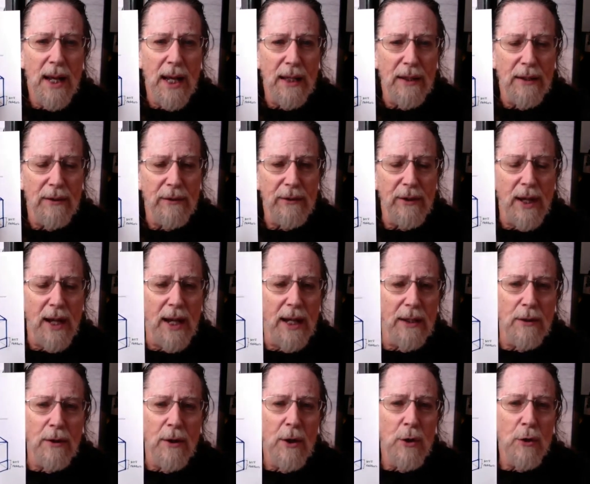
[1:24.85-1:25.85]
and the
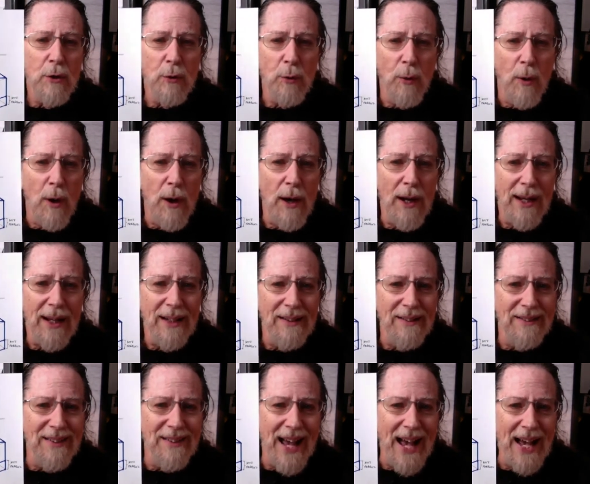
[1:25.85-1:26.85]
side, draw
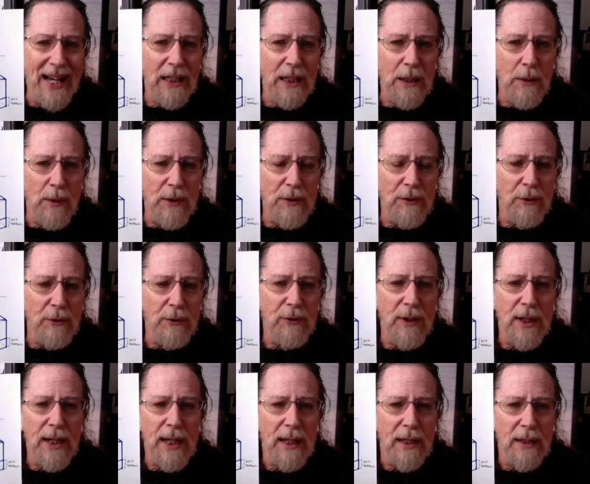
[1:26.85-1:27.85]
exactly what you
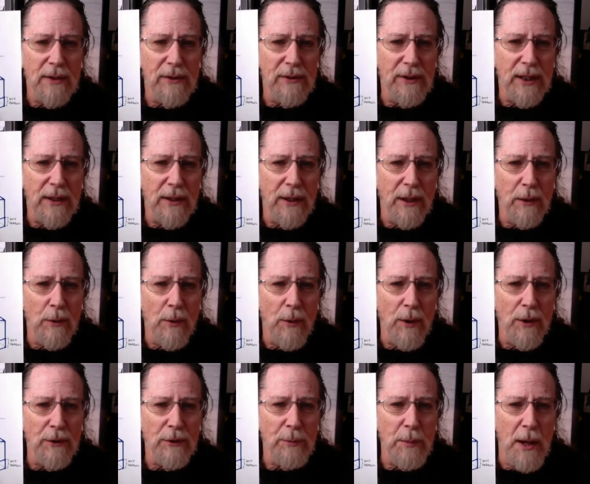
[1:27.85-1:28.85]
see and see that it
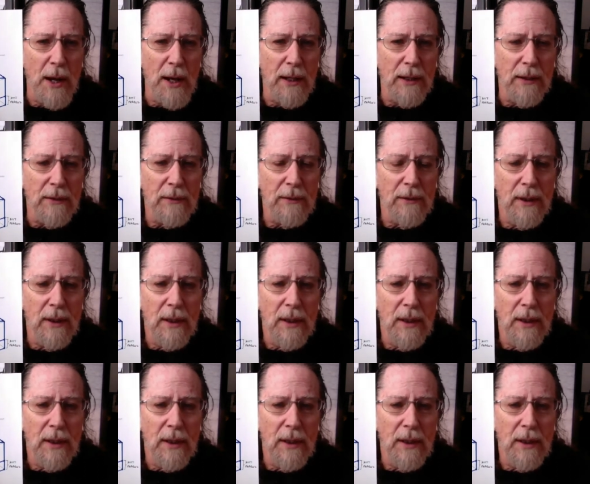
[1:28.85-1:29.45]
corresponds.